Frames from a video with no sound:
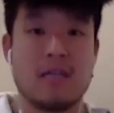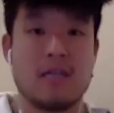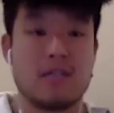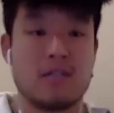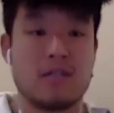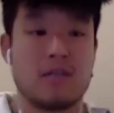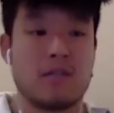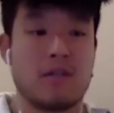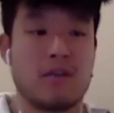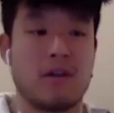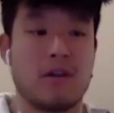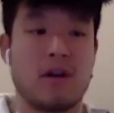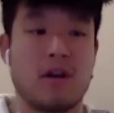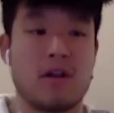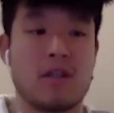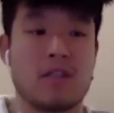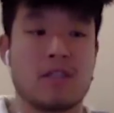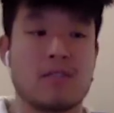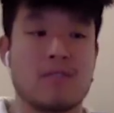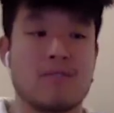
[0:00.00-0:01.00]
So there
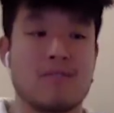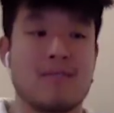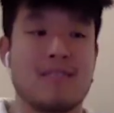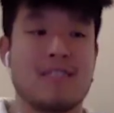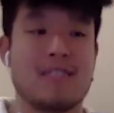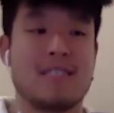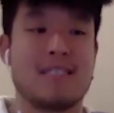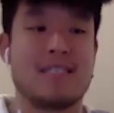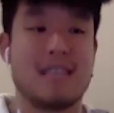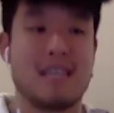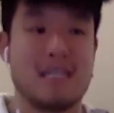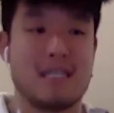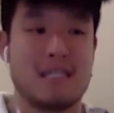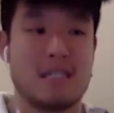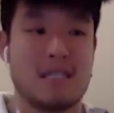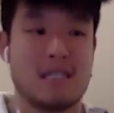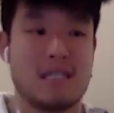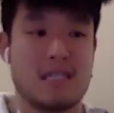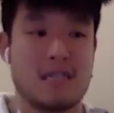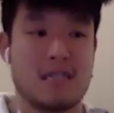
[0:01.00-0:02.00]
are some
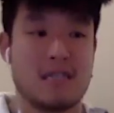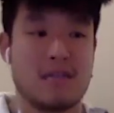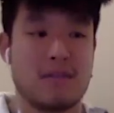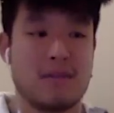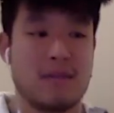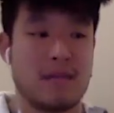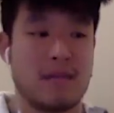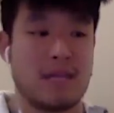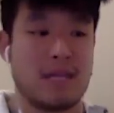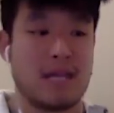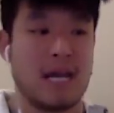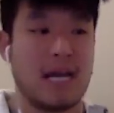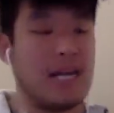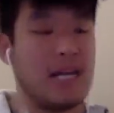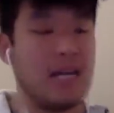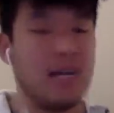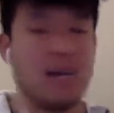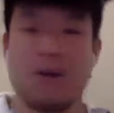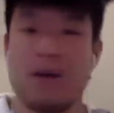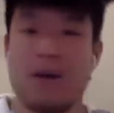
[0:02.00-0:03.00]
necessities for me that I
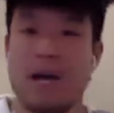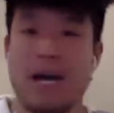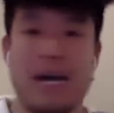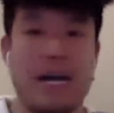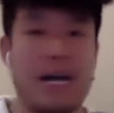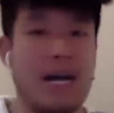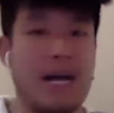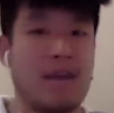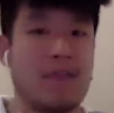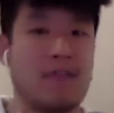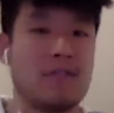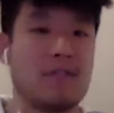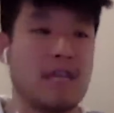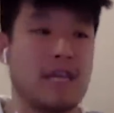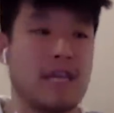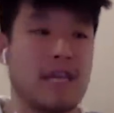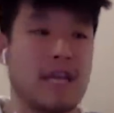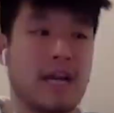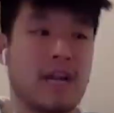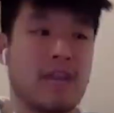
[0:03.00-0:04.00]
know I have to
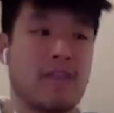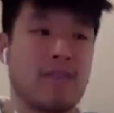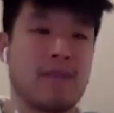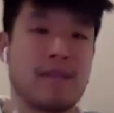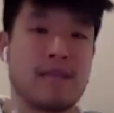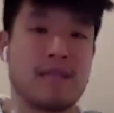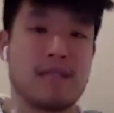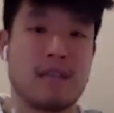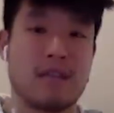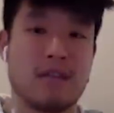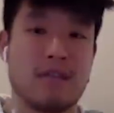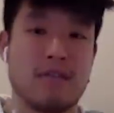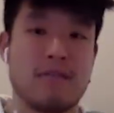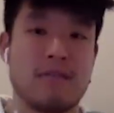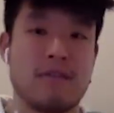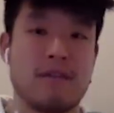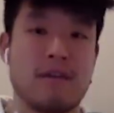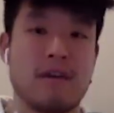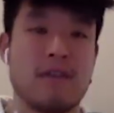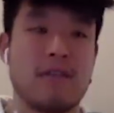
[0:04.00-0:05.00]
take care of myself
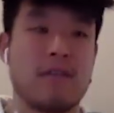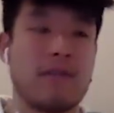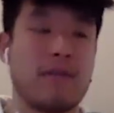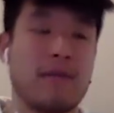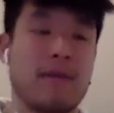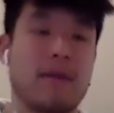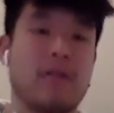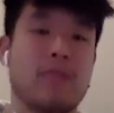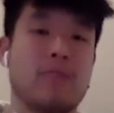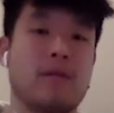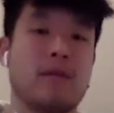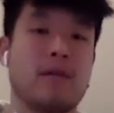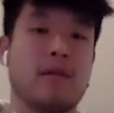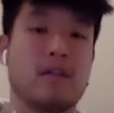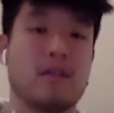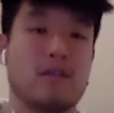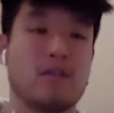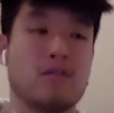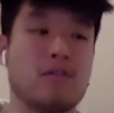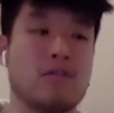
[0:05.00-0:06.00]
for me yeah. to be a
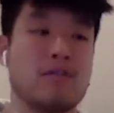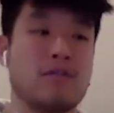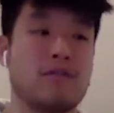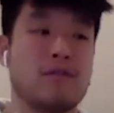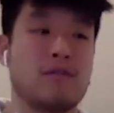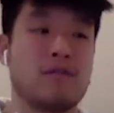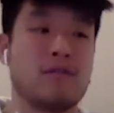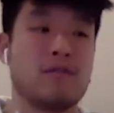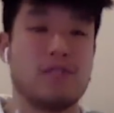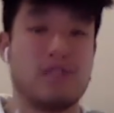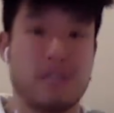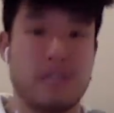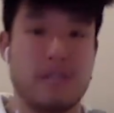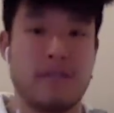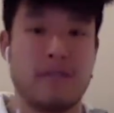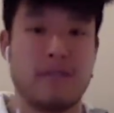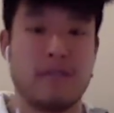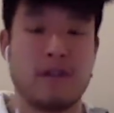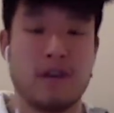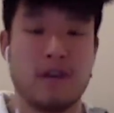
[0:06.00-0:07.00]
useful
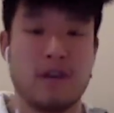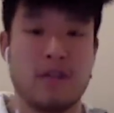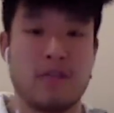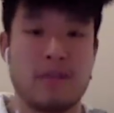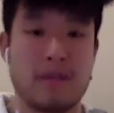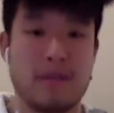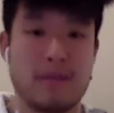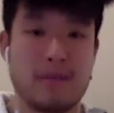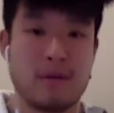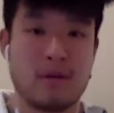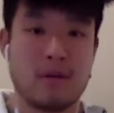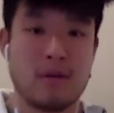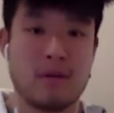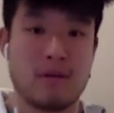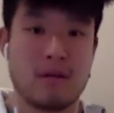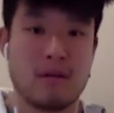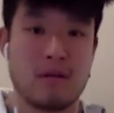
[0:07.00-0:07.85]
machine for other people.